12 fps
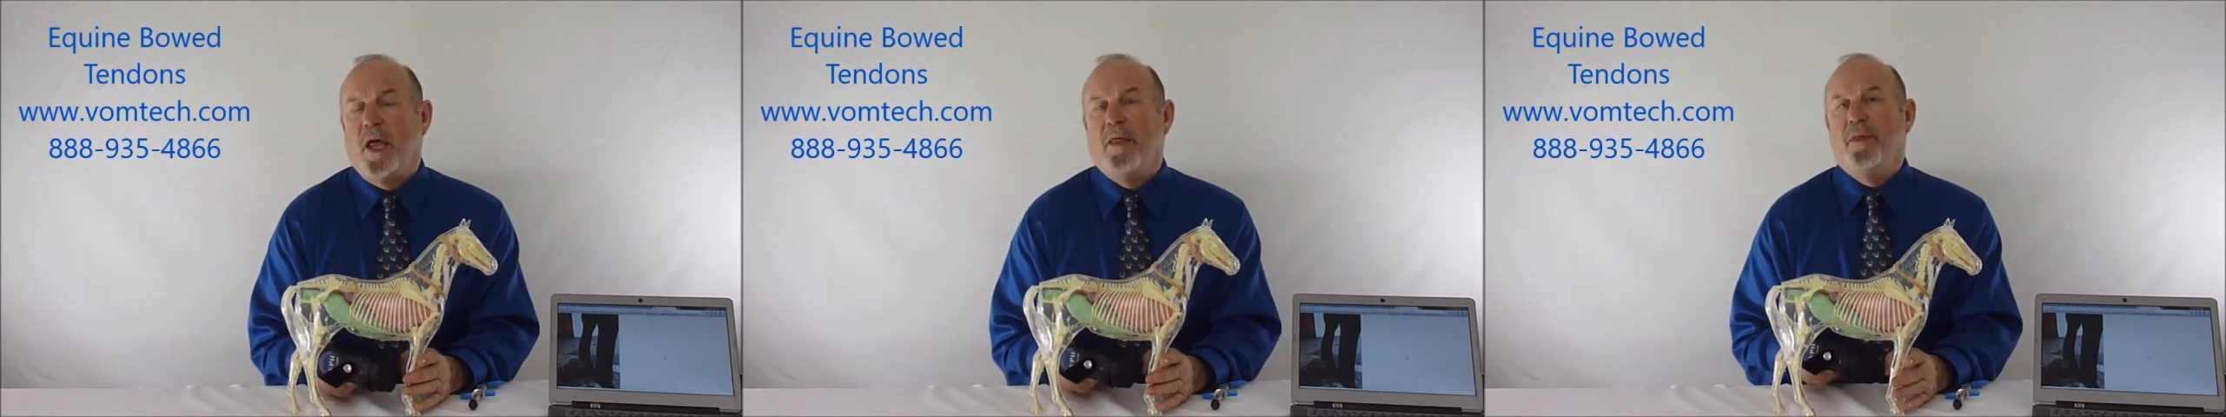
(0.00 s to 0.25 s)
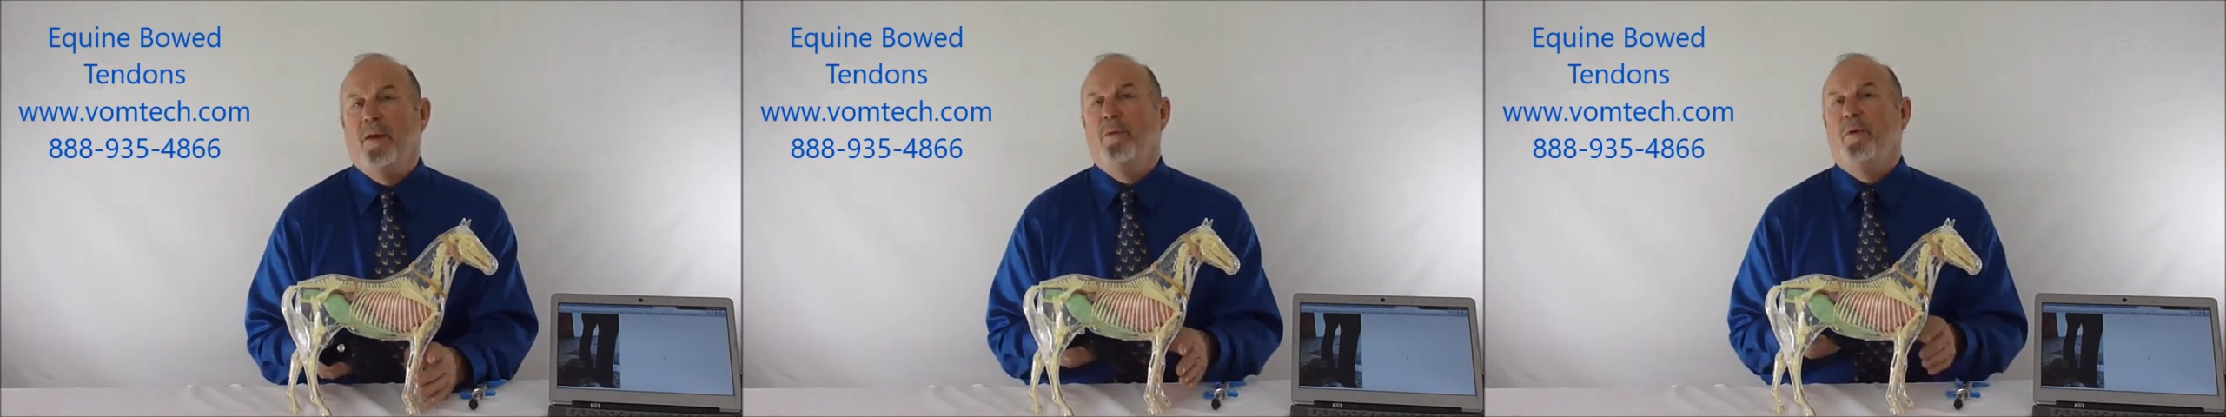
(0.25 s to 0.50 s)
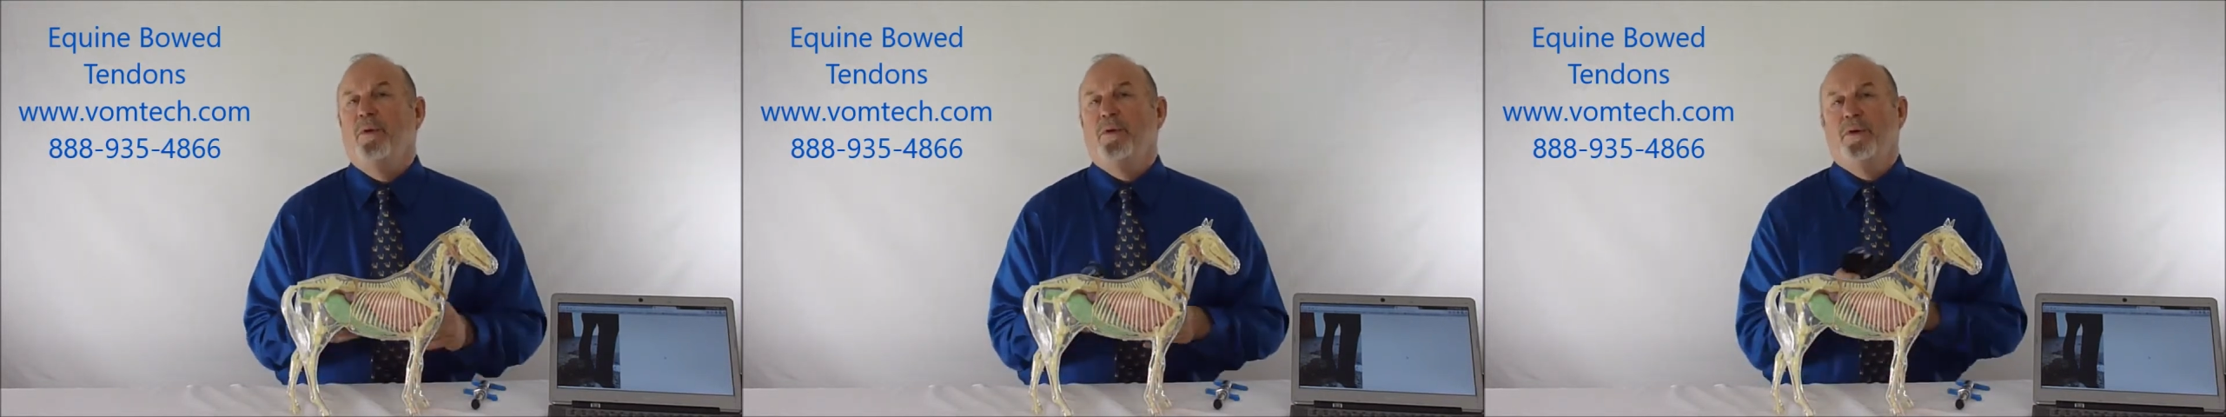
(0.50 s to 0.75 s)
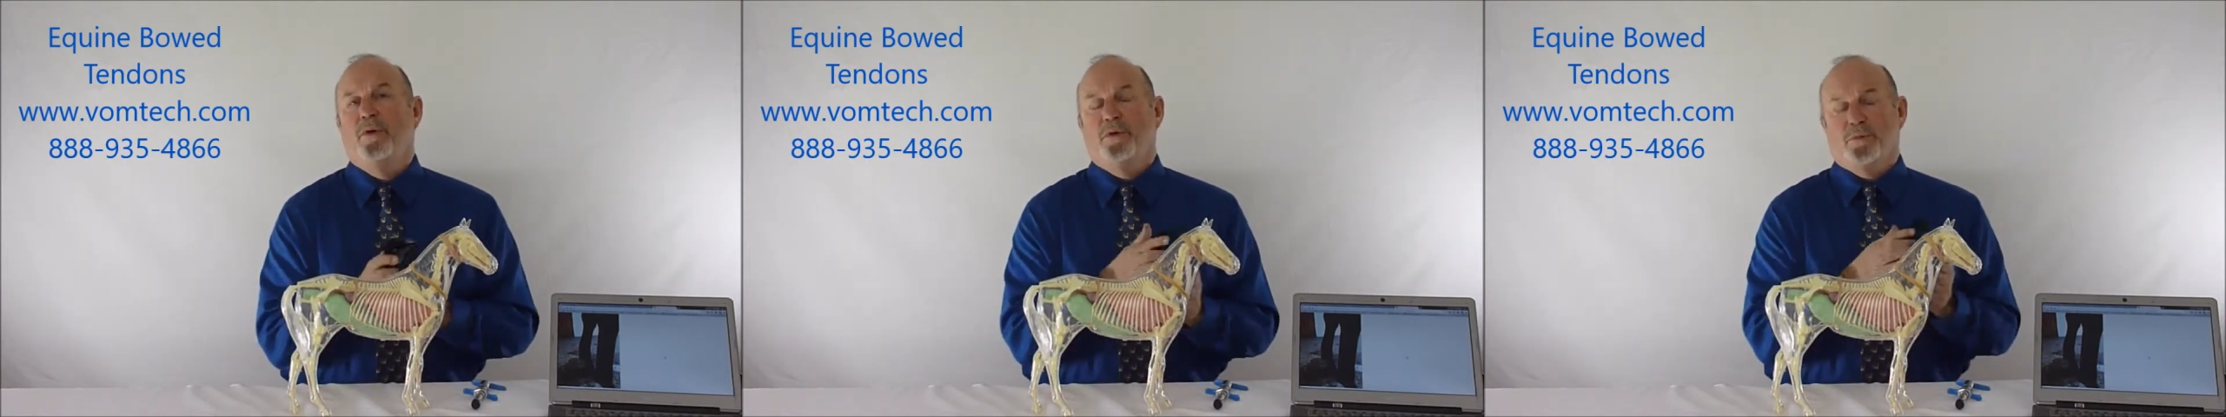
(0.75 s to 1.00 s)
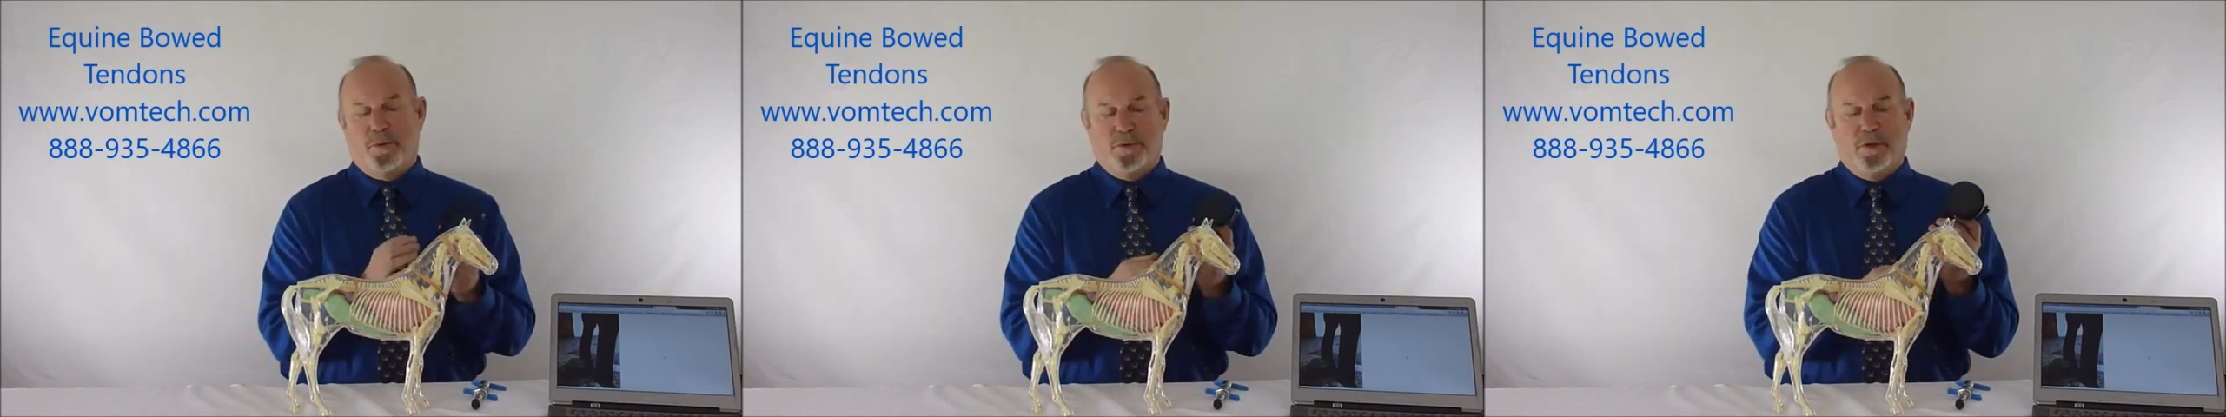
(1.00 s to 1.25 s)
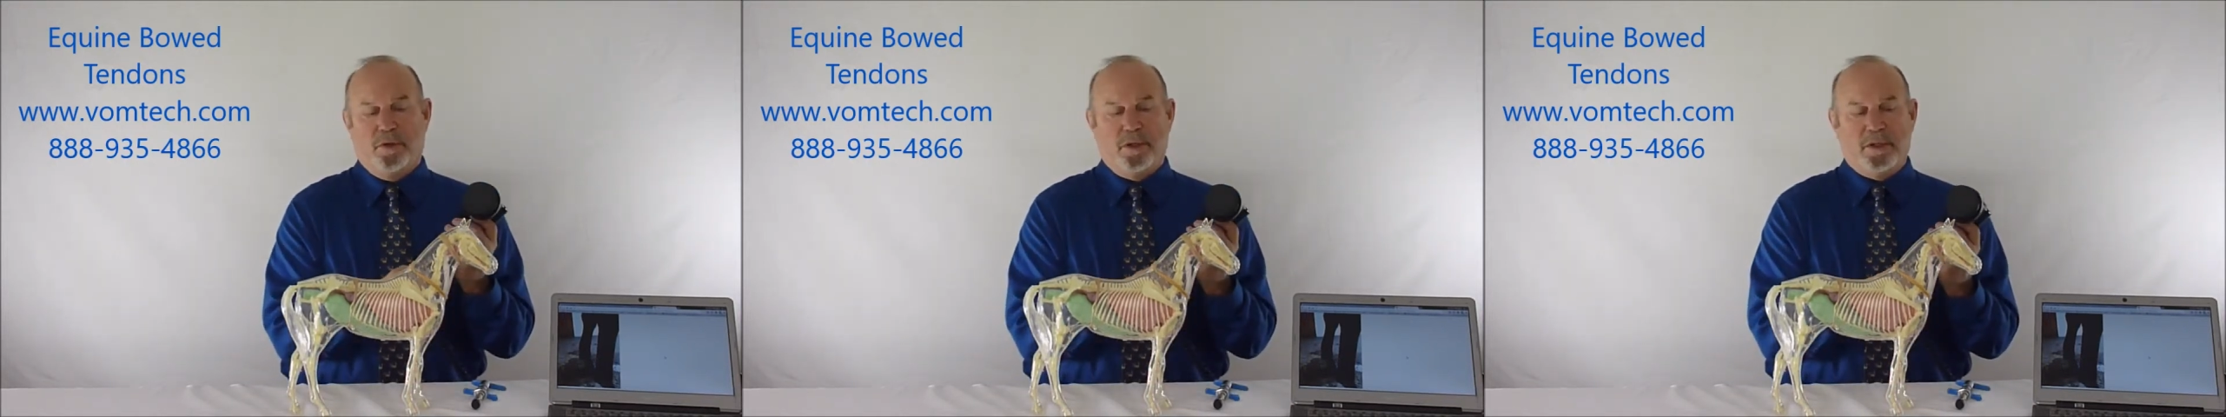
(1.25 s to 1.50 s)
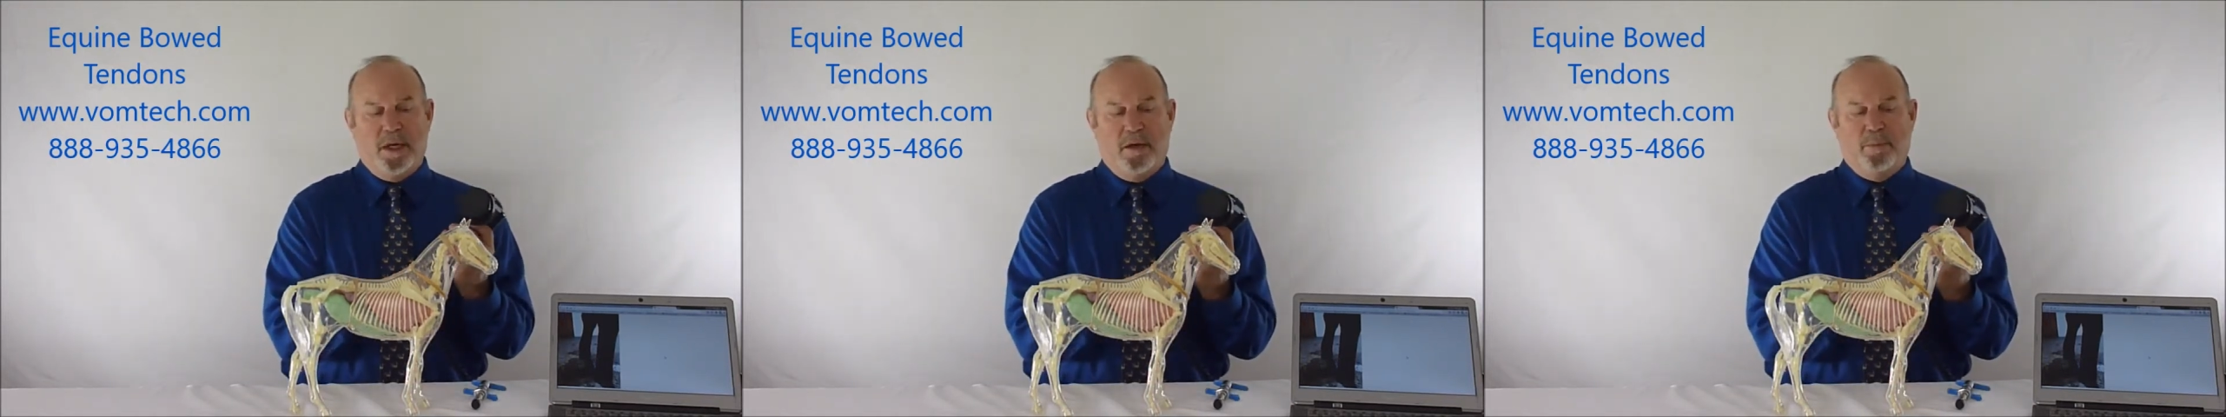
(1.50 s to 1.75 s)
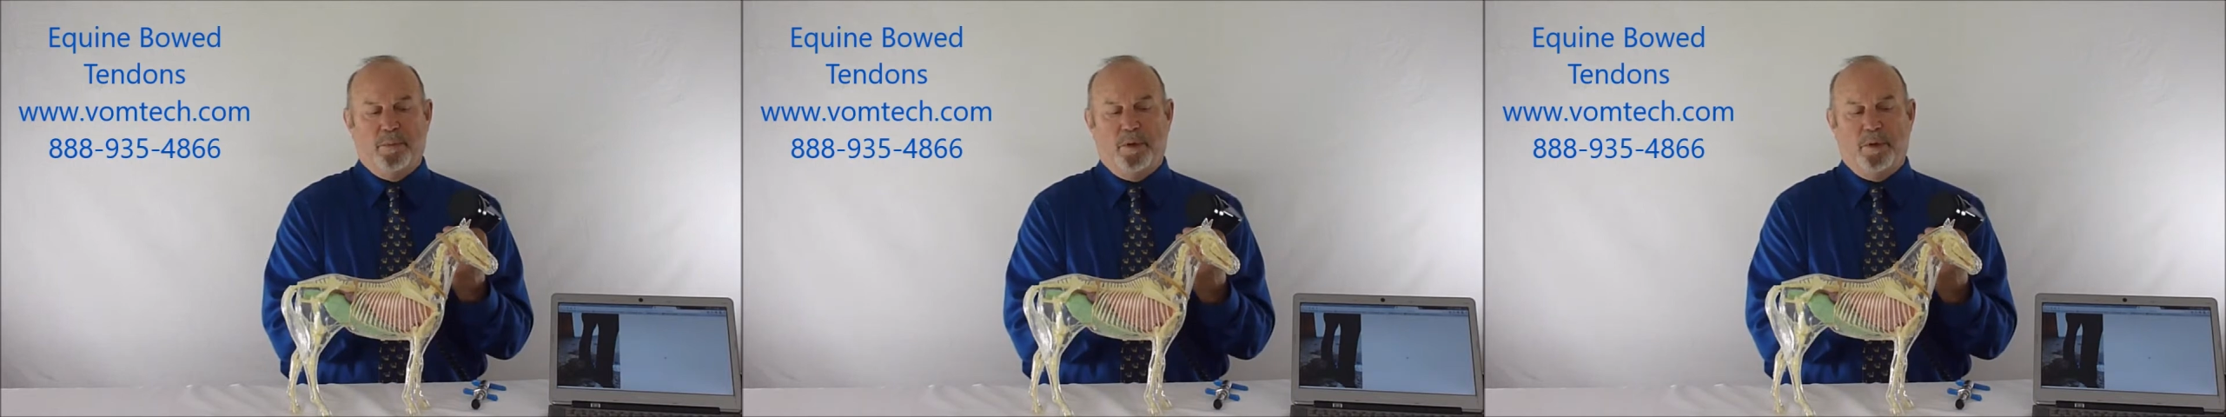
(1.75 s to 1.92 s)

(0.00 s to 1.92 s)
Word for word: And then what we'll do is we'll turn it down and